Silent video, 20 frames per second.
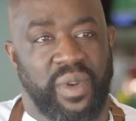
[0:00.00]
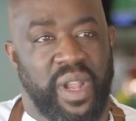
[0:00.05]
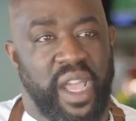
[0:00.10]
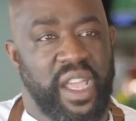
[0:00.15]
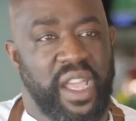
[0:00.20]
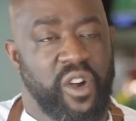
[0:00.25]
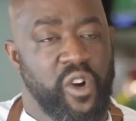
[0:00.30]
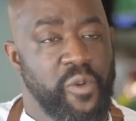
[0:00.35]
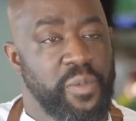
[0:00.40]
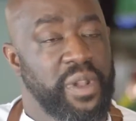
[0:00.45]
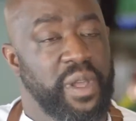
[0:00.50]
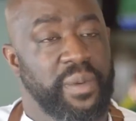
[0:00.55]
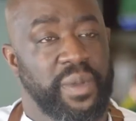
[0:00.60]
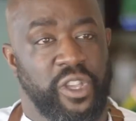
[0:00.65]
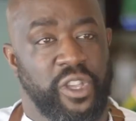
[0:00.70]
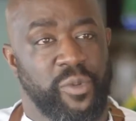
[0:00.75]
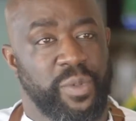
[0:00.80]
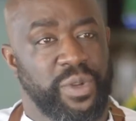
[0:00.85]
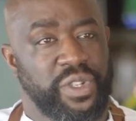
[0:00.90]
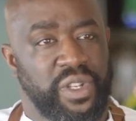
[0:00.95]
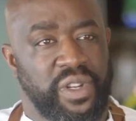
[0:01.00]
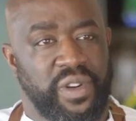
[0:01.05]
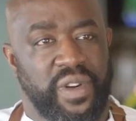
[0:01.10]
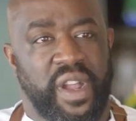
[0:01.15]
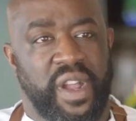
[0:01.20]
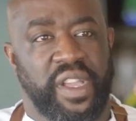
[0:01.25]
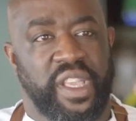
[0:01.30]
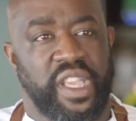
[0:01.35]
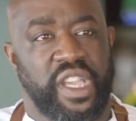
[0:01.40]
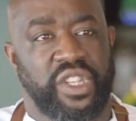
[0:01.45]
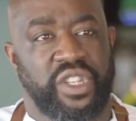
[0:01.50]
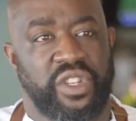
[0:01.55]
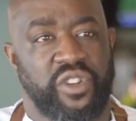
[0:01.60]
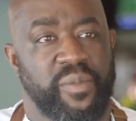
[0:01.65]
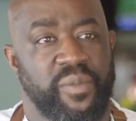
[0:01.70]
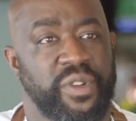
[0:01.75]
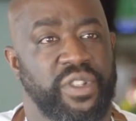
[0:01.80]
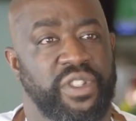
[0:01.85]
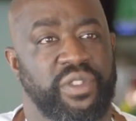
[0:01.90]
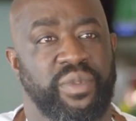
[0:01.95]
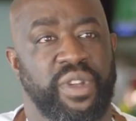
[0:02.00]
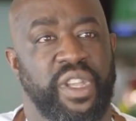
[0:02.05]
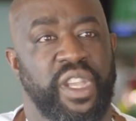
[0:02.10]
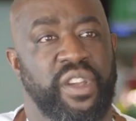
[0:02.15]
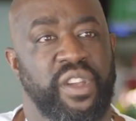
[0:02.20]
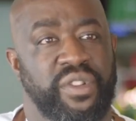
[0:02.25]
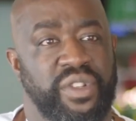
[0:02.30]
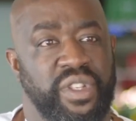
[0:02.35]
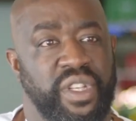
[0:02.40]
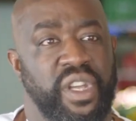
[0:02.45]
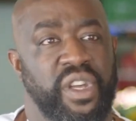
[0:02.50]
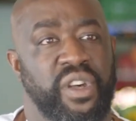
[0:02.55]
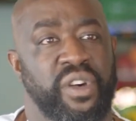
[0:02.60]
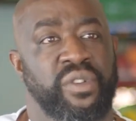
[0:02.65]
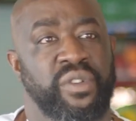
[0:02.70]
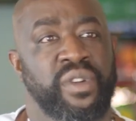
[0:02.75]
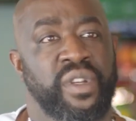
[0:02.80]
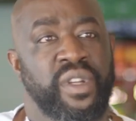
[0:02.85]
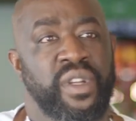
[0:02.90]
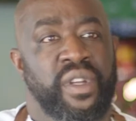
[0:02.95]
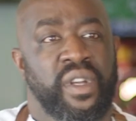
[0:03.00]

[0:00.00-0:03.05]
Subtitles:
When I opened up Gilbert's Underground Kitchen almost 3 years ago,